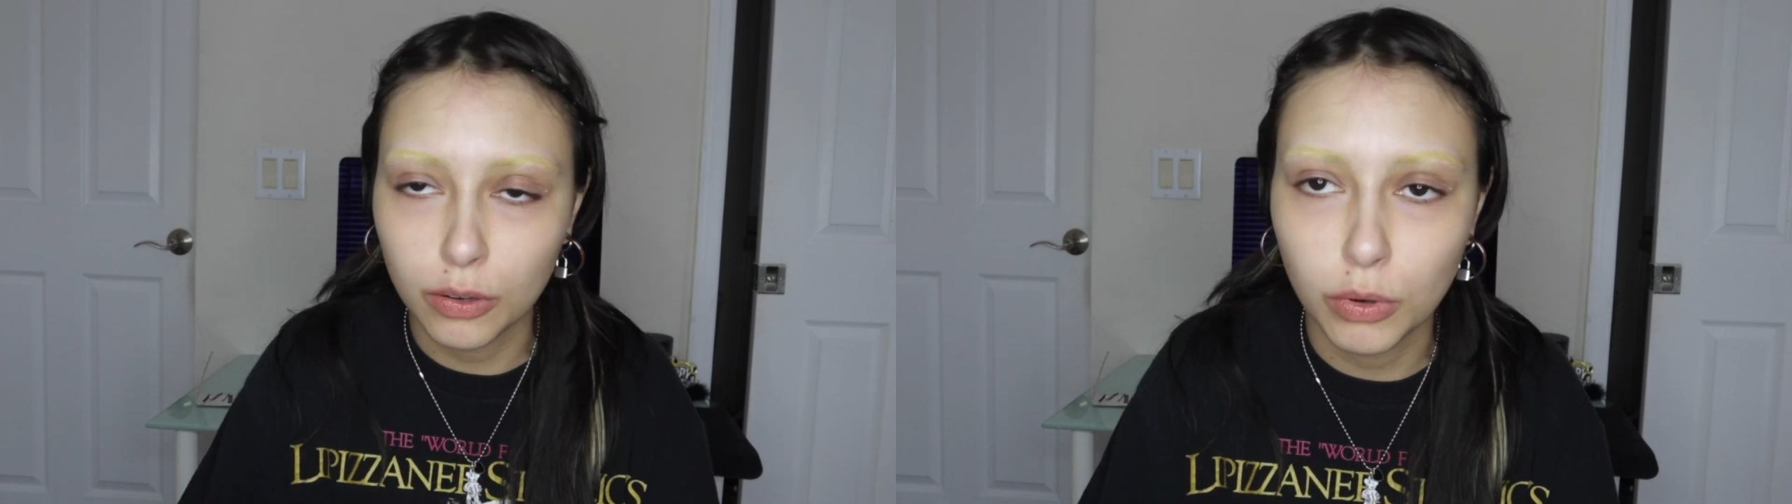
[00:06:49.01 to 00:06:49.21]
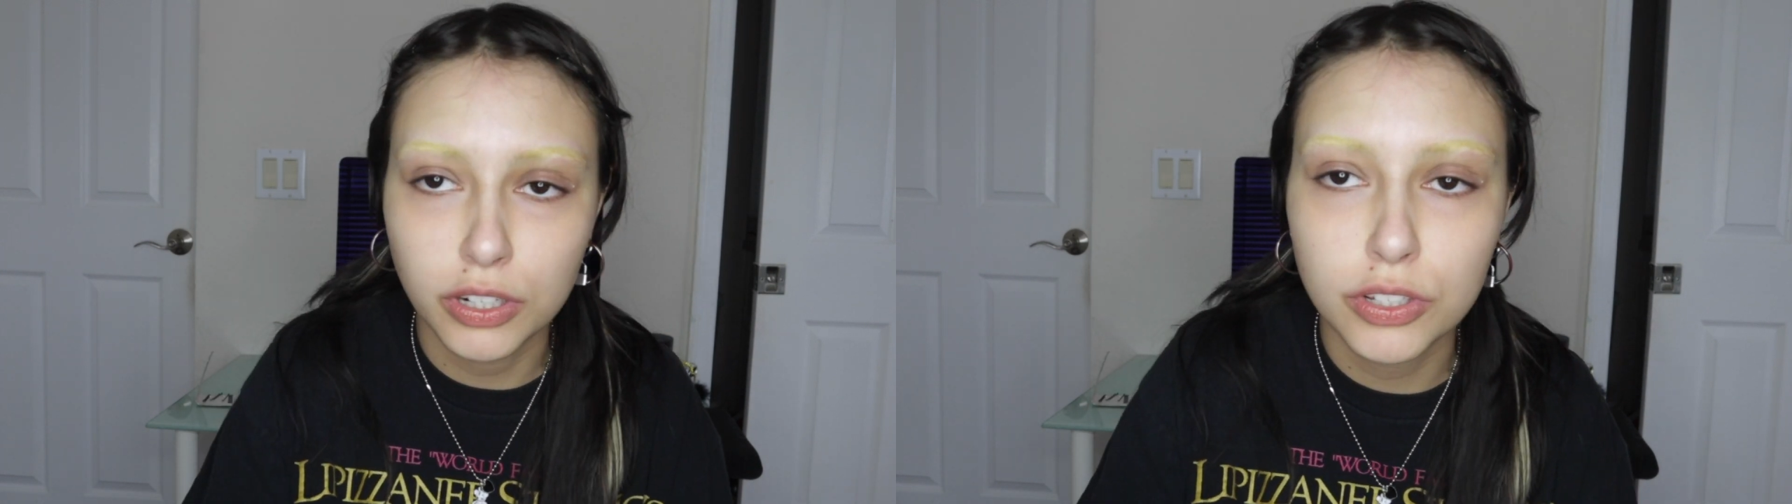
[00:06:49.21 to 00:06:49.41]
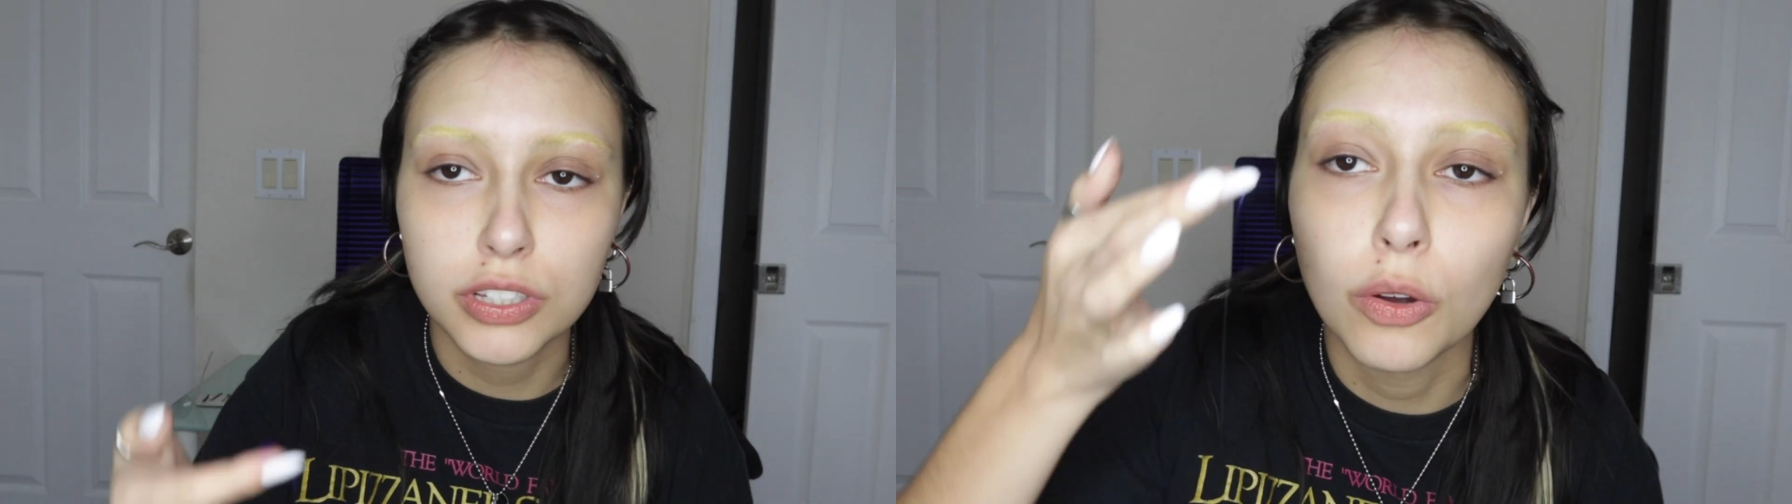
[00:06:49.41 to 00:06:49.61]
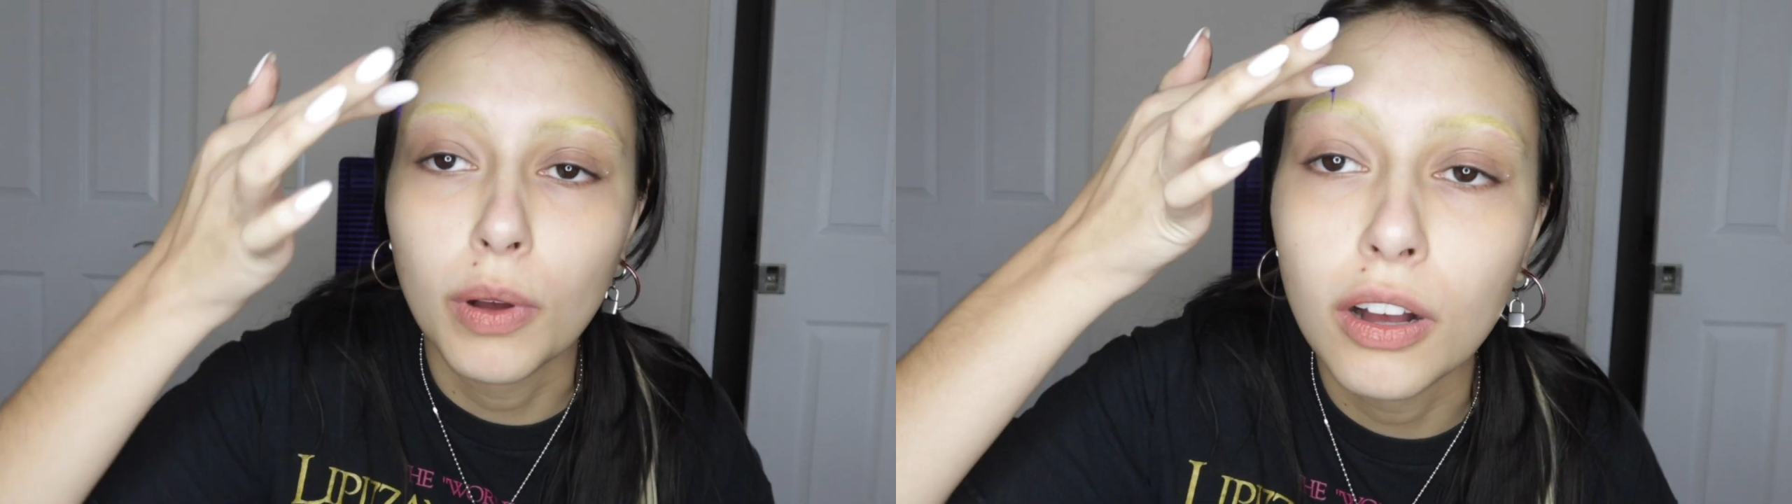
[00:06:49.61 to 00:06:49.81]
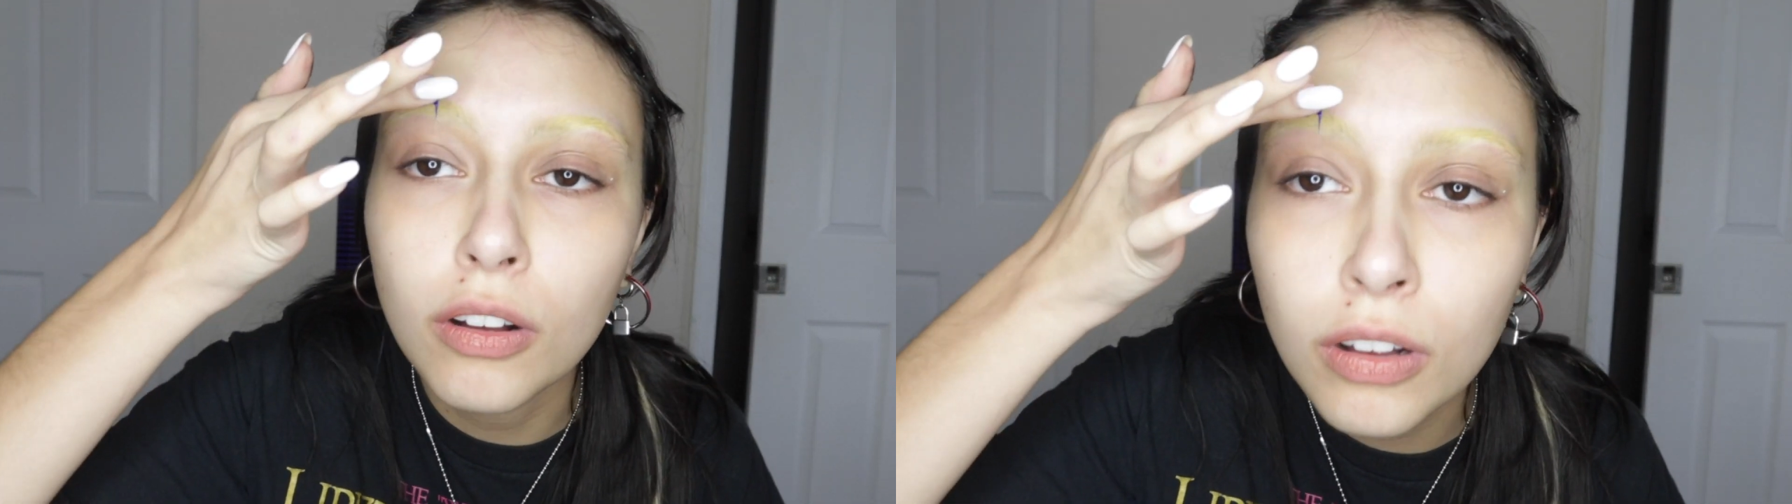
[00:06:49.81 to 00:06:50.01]
and it works
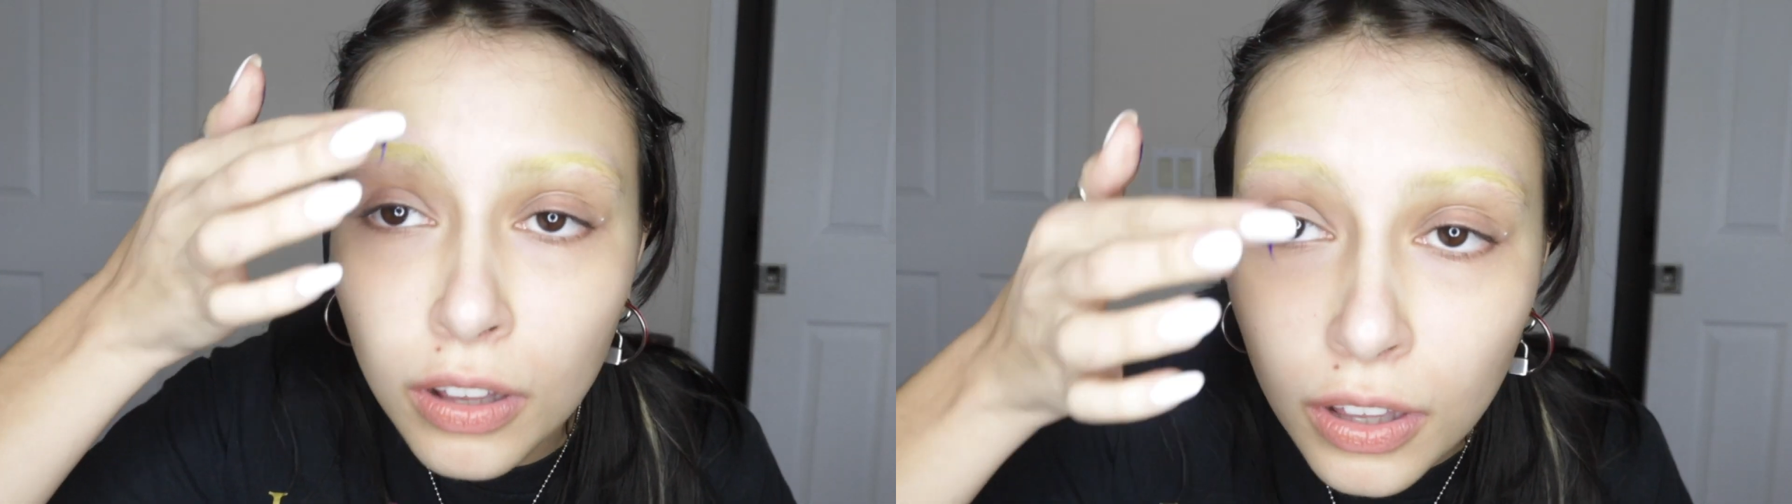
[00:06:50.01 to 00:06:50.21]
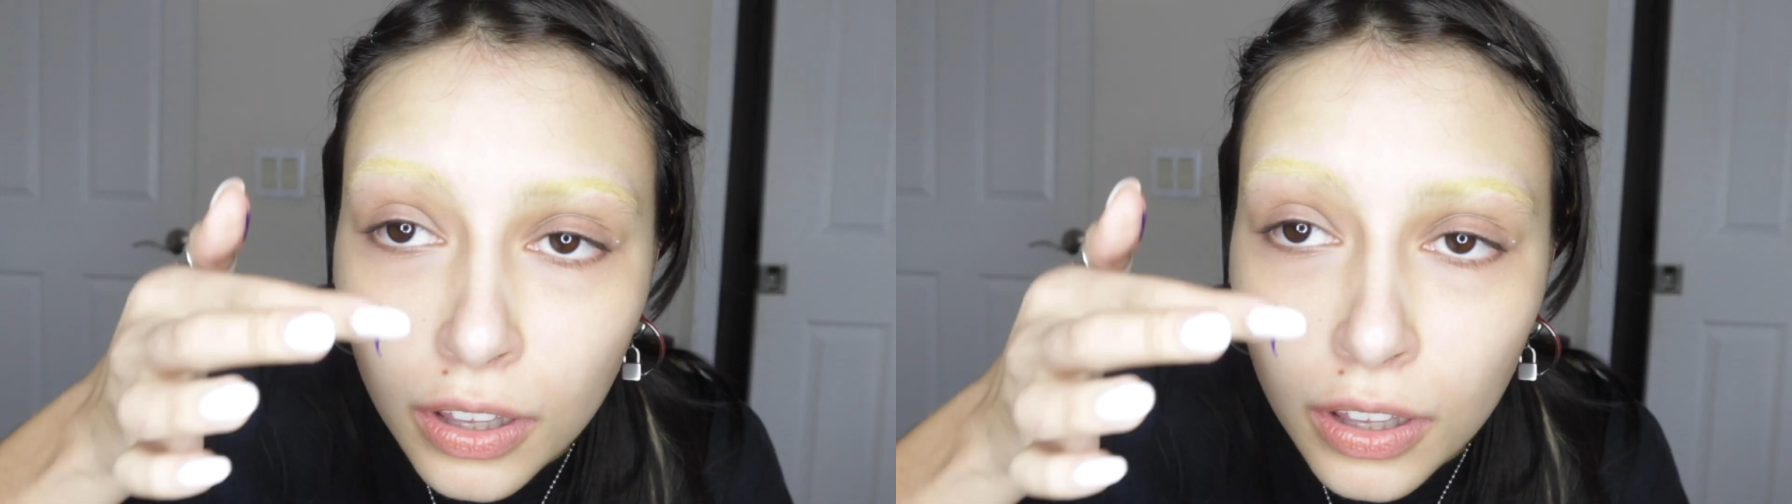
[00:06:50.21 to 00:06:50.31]
so well.